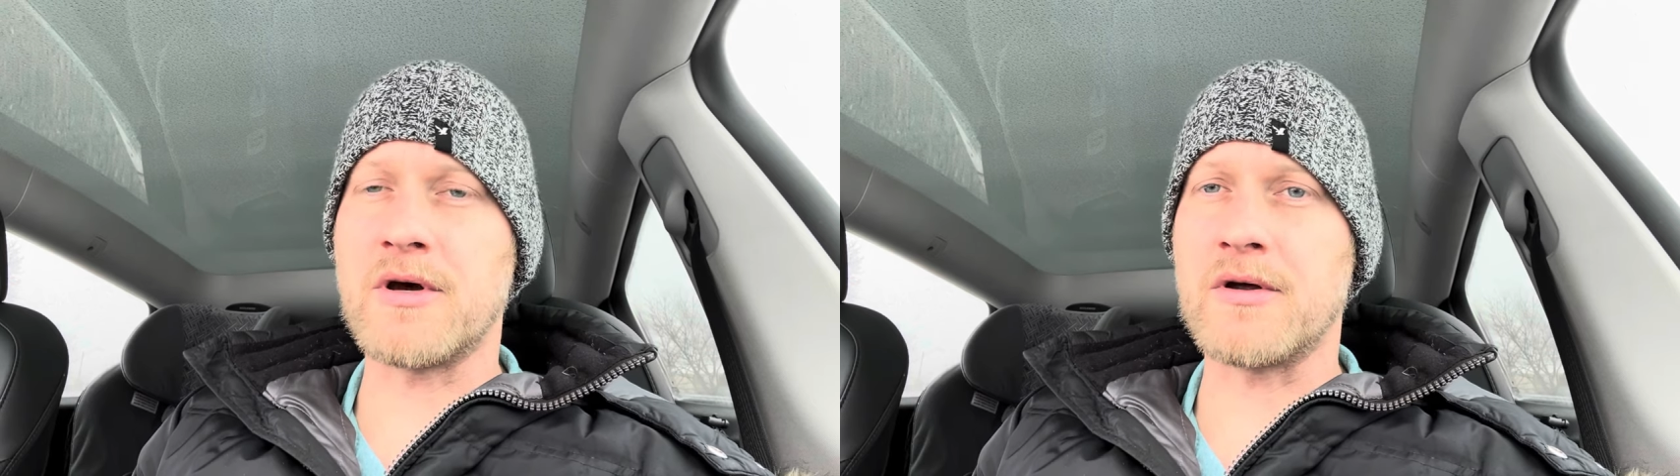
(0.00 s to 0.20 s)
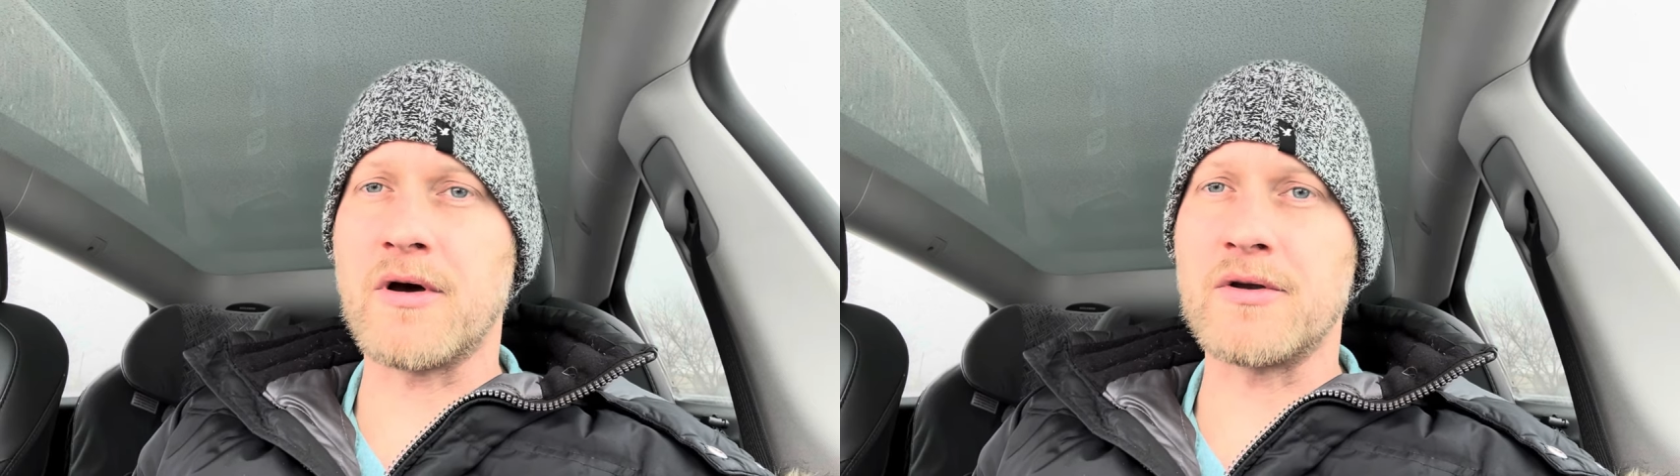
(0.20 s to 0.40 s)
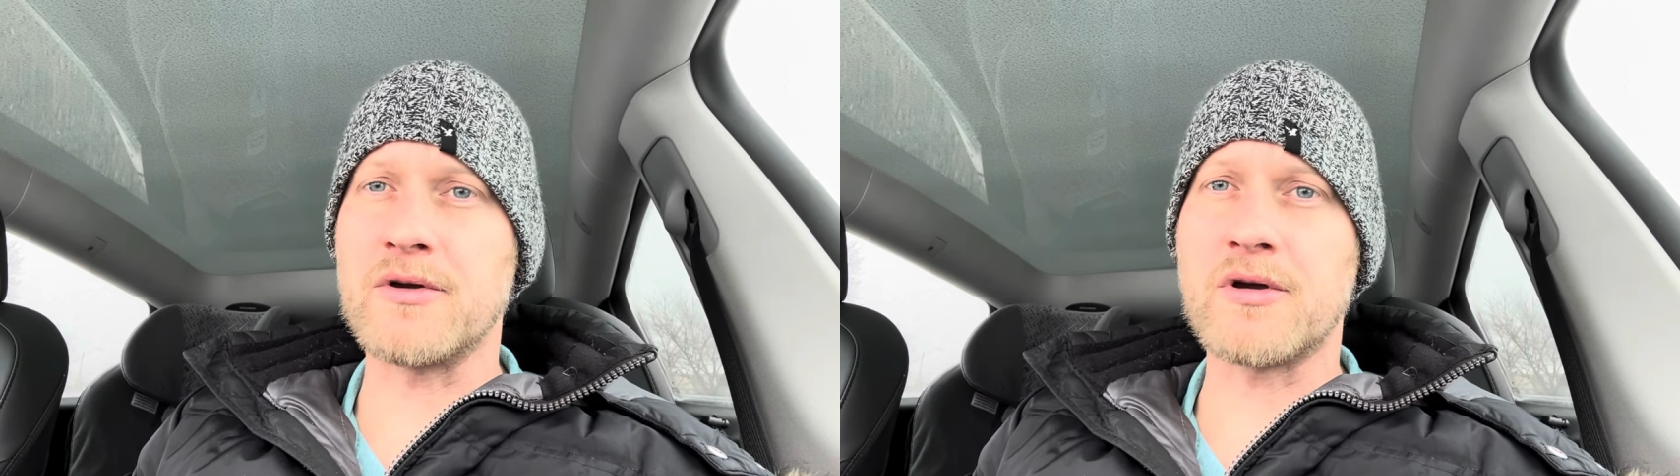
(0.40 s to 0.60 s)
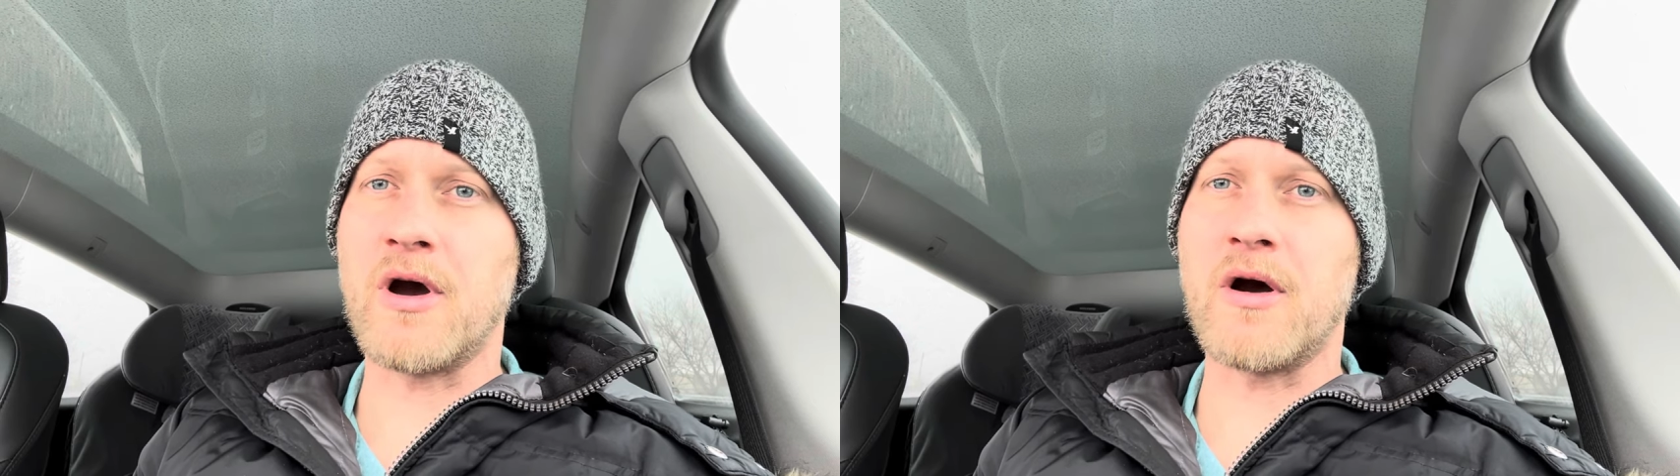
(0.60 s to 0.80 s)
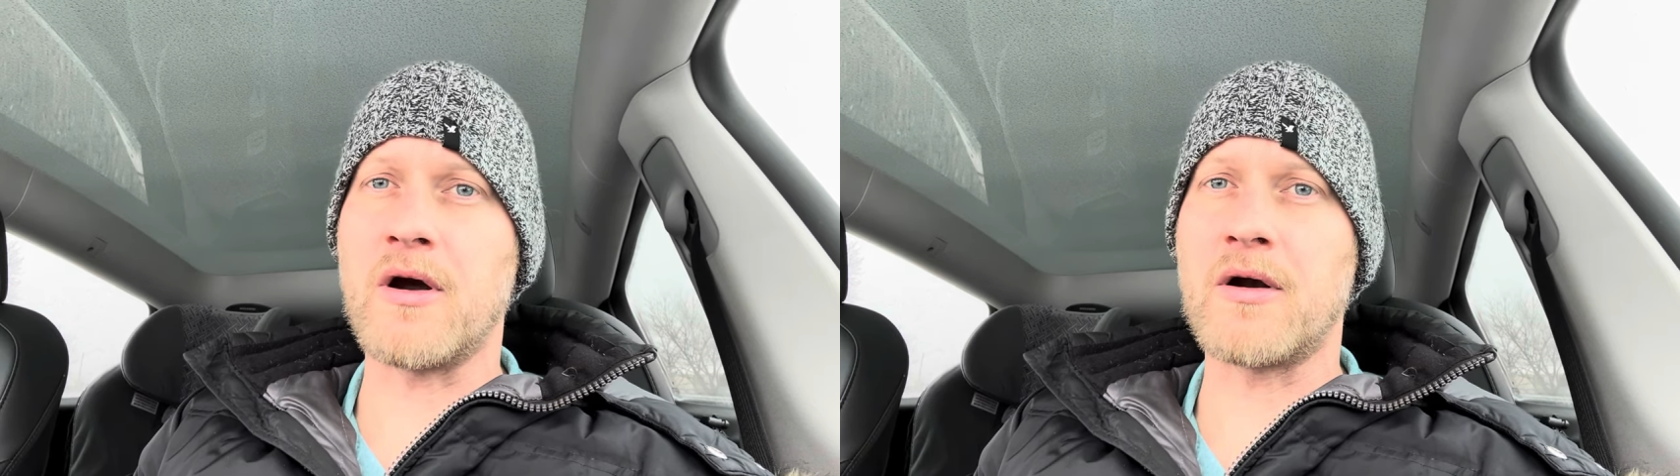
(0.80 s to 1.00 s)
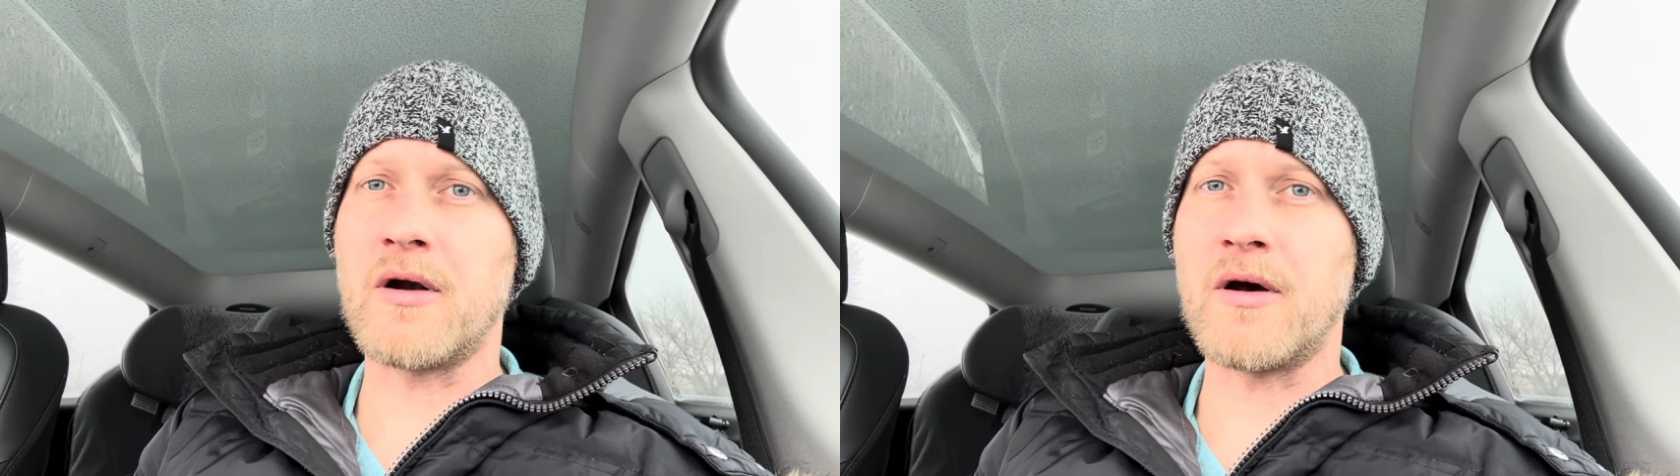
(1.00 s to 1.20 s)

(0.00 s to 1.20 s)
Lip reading: on your car,